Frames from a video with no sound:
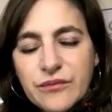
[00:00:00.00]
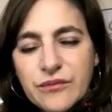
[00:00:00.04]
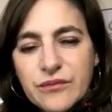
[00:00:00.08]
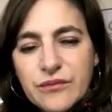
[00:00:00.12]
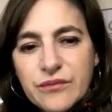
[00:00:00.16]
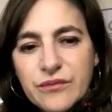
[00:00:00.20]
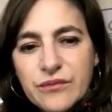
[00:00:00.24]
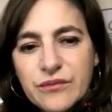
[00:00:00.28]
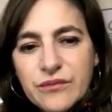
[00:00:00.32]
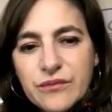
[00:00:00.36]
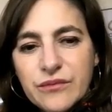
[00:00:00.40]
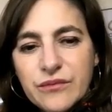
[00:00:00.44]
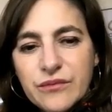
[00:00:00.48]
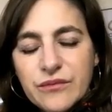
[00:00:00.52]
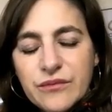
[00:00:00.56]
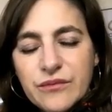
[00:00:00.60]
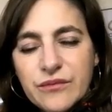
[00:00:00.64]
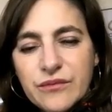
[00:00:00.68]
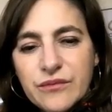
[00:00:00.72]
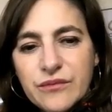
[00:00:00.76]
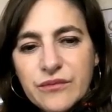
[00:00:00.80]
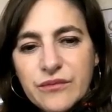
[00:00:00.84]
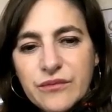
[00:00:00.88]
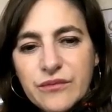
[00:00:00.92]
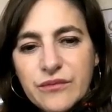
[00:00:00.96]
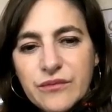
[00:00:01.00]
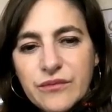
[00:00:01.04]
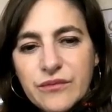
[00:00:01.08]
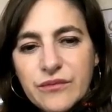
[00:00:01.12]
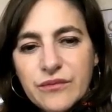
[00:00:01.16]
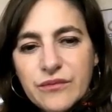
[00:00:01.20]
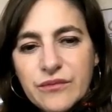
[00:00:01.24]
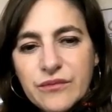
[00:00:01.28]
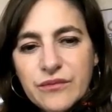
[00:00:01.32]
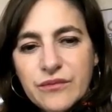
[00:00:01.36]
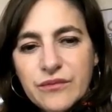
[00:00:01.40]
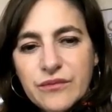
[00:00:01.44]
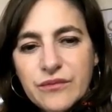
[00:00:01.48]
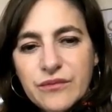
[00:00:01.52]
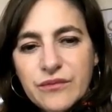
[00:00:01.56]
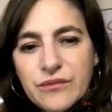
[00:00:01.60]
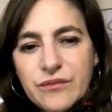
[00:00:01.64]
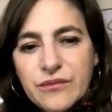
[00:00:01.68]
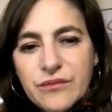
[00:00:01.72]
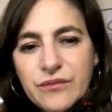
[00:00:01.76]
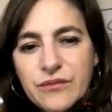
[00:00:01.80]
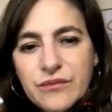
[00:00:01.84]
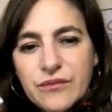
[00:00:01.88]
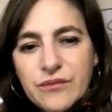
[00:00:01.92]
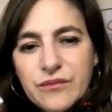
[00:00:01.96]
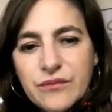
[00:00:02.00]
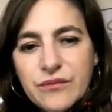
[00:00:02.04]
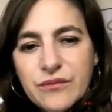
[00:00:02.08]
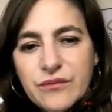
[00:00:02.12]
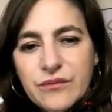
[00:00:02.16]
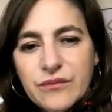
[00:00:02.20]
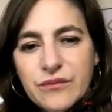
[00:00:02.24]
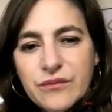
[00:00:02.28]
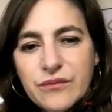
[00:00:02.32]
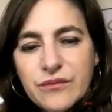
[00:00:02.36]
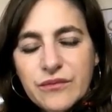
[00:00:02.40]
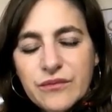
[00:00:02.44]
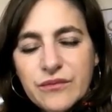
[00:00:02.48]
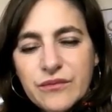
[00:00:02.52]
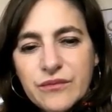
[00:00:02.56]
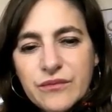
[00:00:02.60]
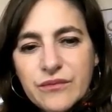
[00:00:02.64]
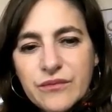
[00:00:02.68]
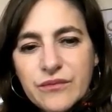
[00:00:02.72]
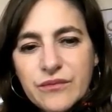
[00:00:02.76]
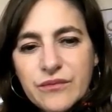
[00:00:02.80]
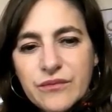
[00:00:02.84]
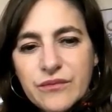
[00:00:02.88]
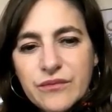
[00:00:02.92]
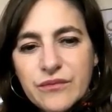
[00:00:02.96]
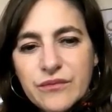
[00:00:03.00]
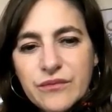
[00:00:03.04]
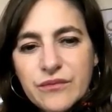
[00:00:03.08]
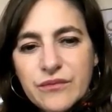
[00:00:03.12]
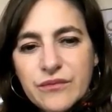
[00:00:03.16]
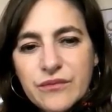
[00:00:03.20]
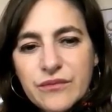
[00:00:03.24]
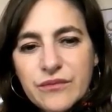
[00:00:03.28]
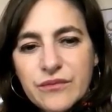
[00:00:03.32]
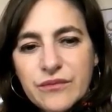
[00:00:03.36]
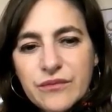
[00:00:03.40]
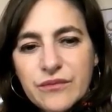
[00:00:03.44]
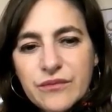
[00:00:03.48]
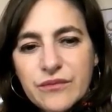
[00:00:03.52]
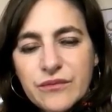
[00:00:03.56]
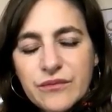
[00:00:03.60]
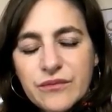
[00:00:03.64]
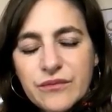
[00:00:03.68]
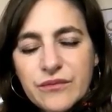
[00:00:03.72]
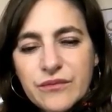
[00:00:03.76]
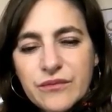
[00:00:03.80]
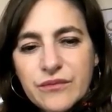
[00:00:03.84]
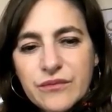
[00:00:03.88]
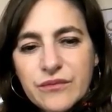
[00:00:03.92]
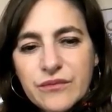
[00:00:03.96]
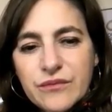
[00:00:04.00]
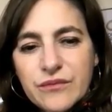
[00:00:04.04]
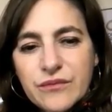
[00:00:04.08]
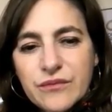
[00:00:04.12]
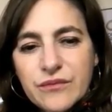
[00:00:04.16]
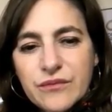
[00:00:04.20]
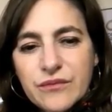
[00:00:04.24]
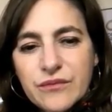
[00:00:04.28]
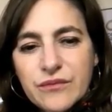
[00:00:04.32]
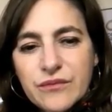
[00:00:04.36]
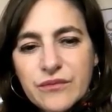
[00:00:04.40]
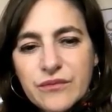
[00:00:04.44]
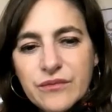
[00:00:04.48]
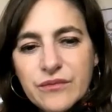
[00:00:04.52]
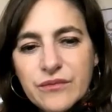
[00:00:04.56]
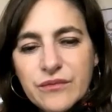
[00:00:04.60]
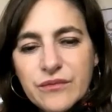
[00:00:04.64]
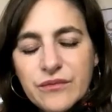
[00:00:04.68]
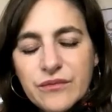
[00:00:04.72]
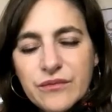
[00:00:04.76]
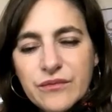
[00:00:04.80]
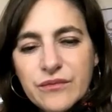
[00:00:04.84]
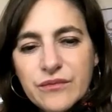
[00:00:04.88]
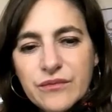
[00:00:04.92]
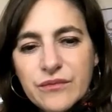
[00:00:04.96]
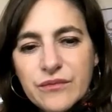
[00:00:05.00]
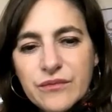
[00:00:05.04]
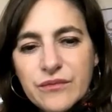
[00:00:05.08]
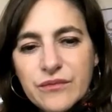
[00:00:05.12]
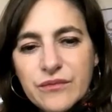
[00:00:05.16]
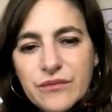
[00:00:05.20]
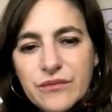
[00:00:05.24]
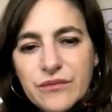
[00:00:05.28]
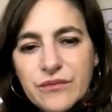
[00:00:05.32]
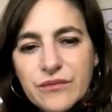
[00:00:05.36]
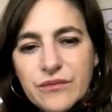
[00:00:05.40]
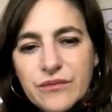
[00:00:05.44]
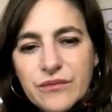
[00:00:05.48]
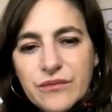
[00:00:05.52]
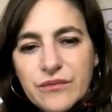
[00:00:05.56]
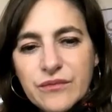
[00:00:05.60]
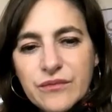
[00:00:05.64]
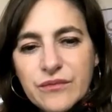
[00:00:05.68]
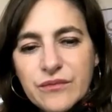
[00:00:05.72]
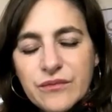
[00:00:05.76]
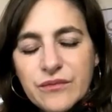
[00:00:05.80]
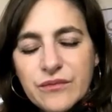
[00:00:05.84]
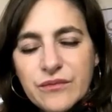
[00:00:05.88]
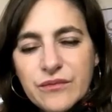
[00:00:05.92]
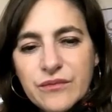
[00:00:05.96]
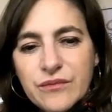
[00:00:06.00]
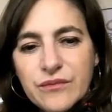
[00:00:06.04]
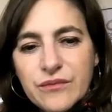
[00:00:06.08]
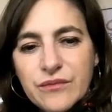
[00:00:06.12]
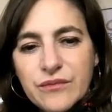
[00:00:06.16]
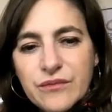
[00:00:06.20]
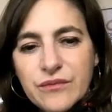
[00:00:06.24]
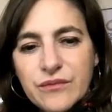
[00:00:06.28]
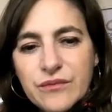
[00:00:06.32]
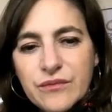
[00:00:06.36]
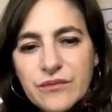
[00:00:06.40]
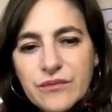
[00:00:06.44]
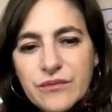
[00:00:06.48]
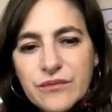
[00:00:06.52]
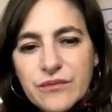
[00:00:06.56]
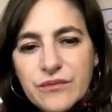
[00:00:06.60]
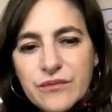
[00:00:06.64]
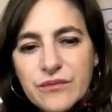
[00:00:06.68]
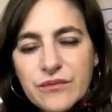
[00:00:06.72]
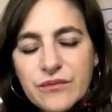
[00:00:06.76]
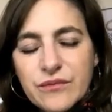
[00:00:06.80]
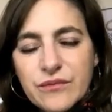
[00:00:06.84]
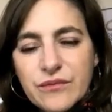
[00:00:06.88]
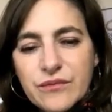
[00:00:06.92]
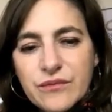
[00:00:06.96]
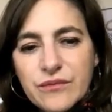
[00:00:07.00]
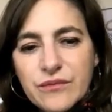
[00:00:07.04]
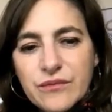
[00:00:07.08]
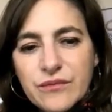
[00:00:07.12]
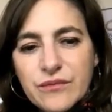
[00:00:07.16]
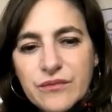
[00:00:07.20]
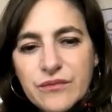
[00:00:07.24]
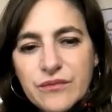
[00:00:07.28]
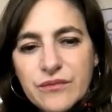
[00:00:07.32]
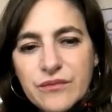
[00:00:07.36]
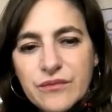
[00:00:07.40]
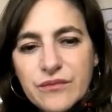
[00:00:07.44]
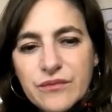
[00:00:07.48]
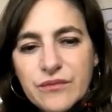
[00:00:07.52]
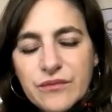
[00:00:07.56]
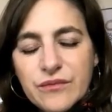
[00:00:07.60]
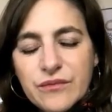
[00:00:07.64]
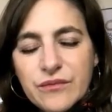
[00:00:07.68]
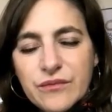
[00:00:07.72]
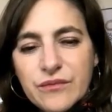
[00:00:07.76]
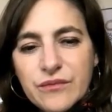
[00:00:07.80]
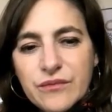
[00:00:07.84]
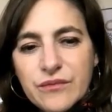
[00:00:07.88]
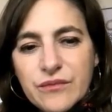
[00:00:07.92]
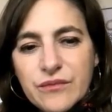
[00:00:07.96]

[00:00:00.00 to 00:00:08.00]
(not speaking)